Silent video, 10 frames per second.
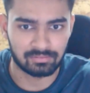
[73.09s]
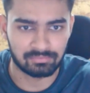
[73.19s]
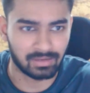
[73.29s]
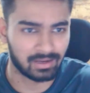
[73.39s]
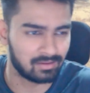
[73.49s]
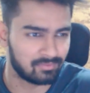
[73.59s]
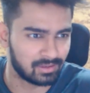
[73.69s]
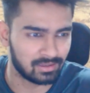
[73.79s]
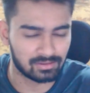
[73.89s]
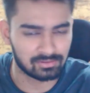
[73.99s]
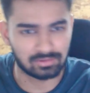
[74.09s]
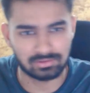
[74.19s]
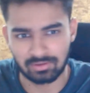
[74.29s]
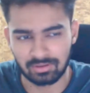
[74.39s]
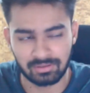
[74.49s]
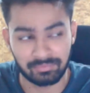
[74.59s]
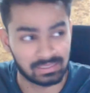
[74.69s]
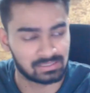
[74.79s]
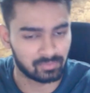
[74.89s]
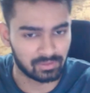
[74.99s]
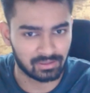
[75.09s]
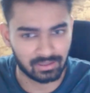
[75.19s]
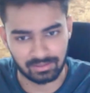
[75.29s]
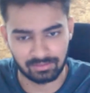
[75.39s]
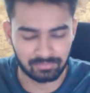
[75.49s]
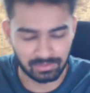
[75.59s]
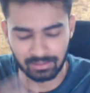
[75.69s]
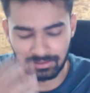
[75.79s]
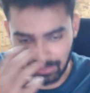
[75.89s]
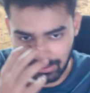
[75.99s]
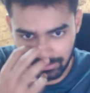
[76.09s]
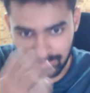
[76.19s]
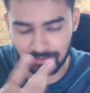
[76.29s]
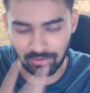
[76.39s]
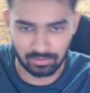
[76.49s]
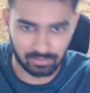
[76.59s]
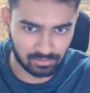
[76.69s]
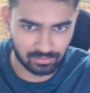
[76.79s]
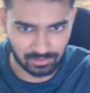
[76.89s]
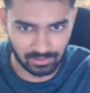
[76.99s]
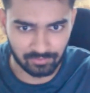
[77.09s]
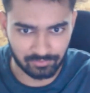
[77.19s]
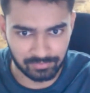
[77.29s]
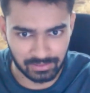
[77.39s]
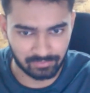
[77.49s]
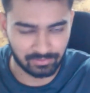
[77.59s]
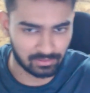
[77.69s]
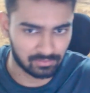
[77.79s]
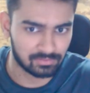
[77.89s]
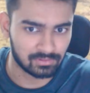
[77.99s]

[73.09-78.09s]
My way is also not the best way. But yeah, I did think of a better way now.